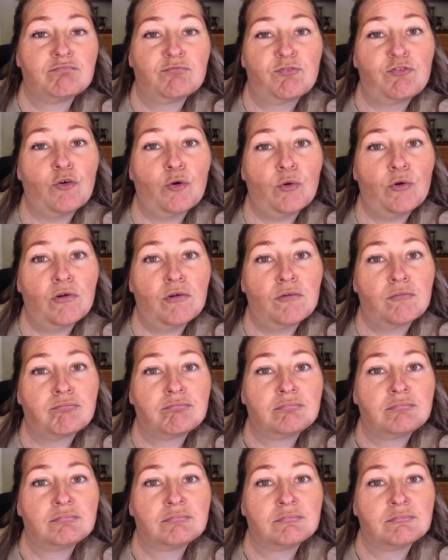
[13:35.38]
full
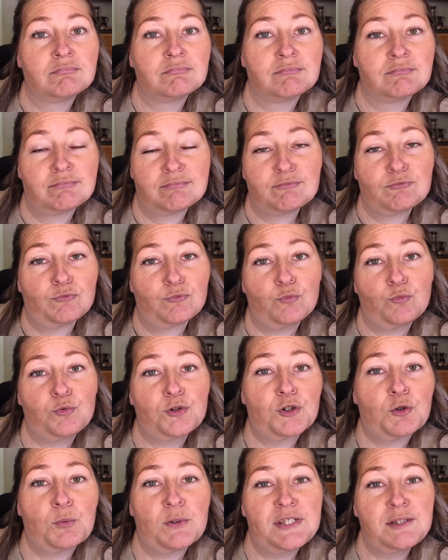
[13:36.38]

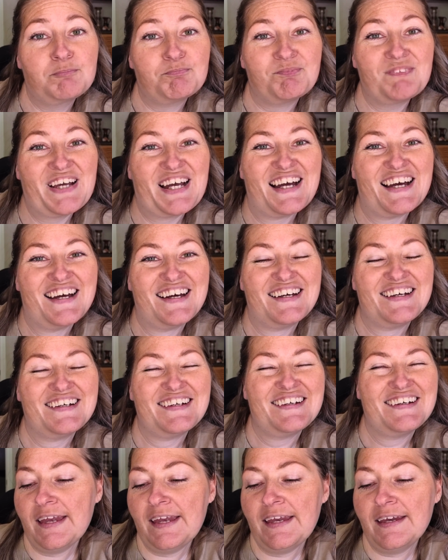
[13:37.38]
real one.
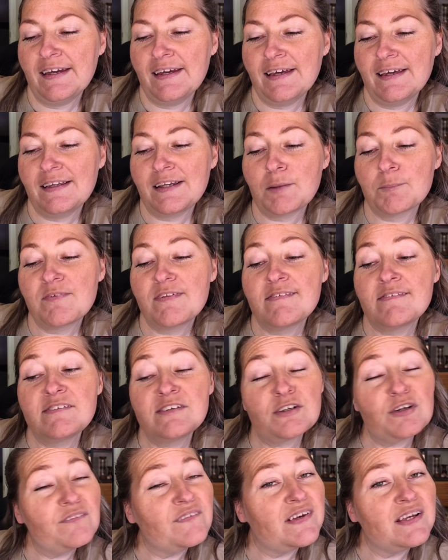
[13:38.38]
And I'm
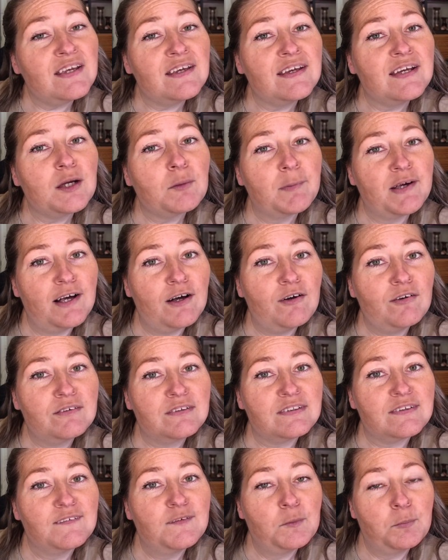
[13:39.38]
still thinking about
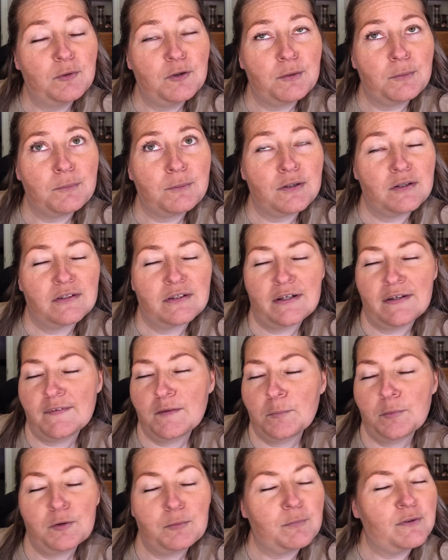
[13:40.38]
the
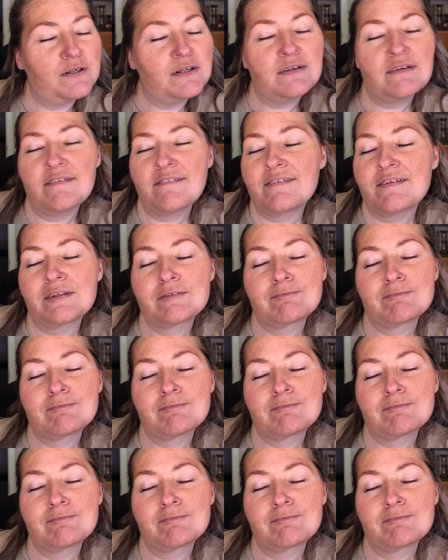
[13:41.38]
bookmarks.